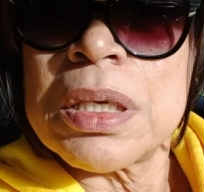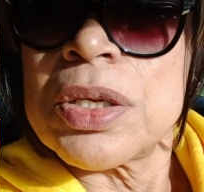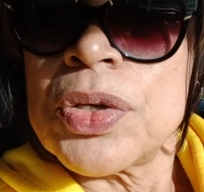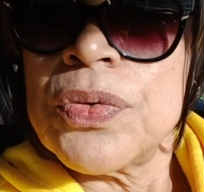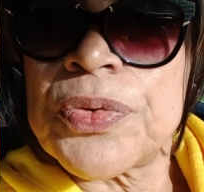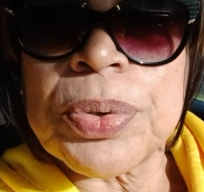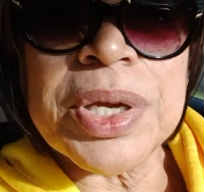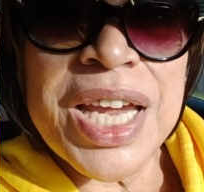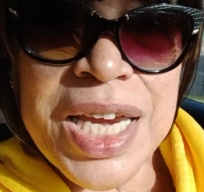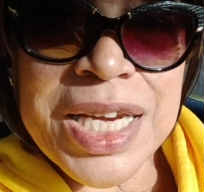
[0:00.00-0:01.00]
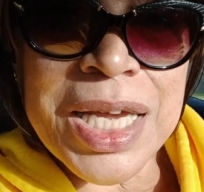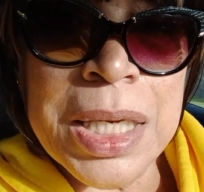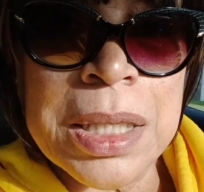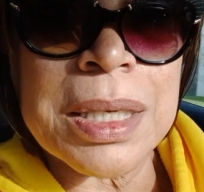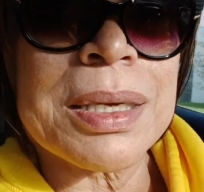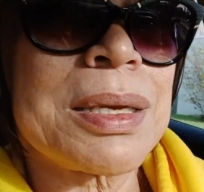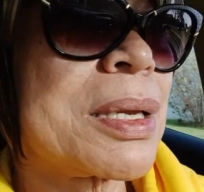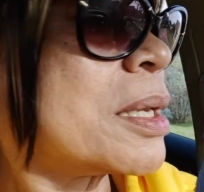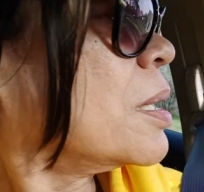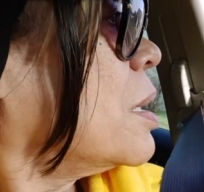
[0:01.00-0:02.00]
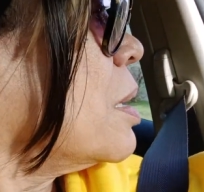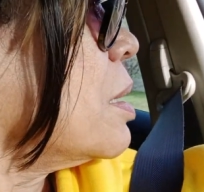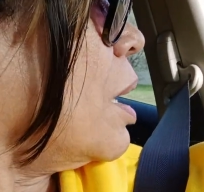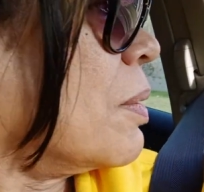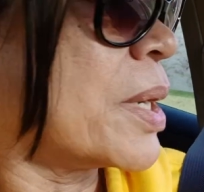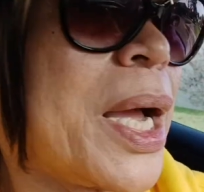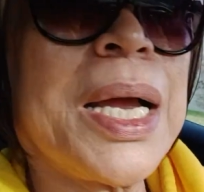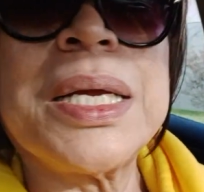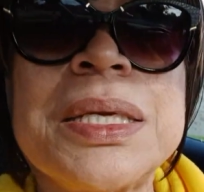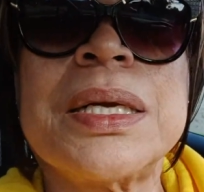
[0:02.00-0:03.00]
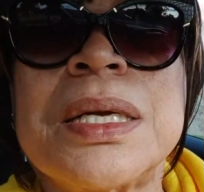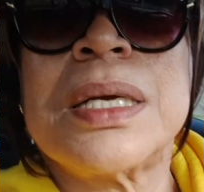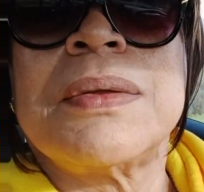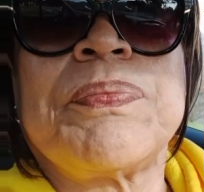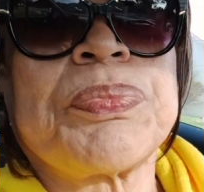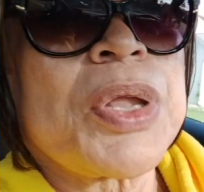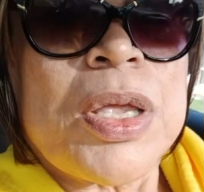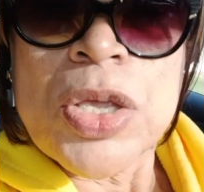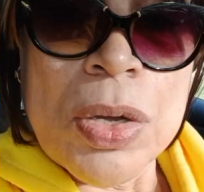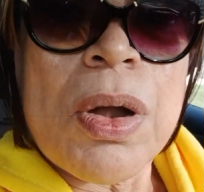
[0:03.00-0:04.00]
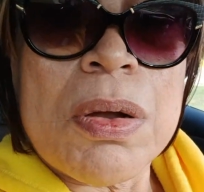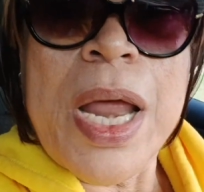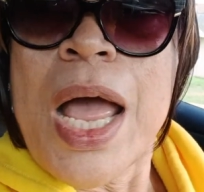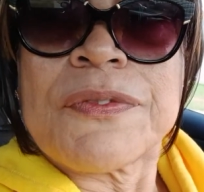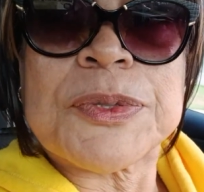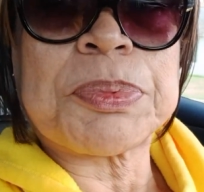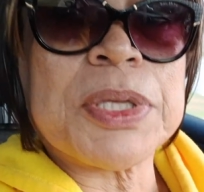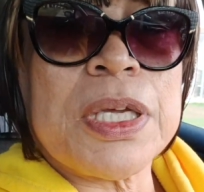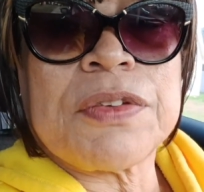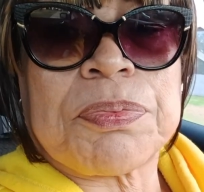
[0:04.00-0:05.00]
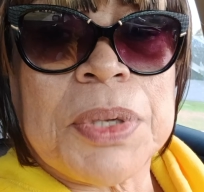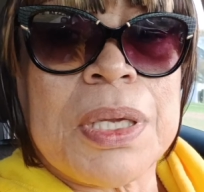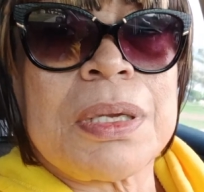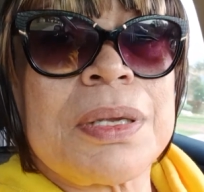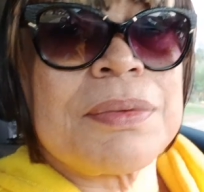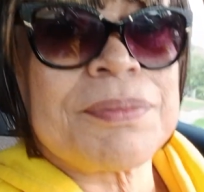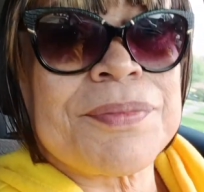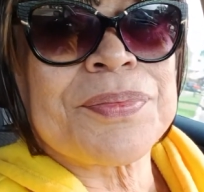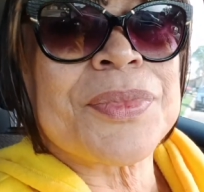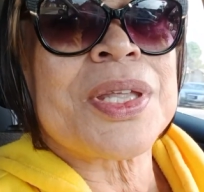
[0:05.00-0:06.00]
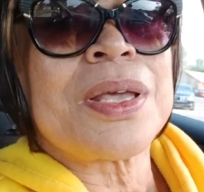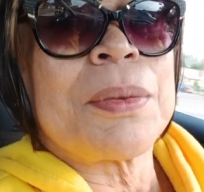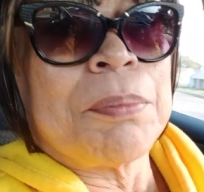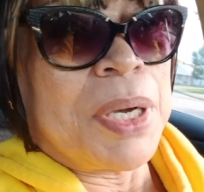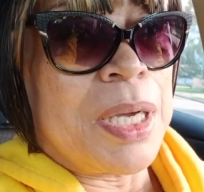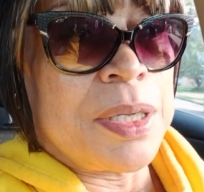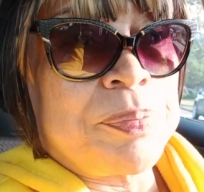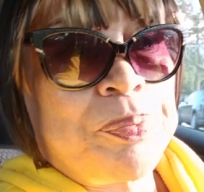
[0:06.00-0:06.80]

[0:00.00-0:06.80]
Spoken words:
you've created. Okay? You don't have to believe me, but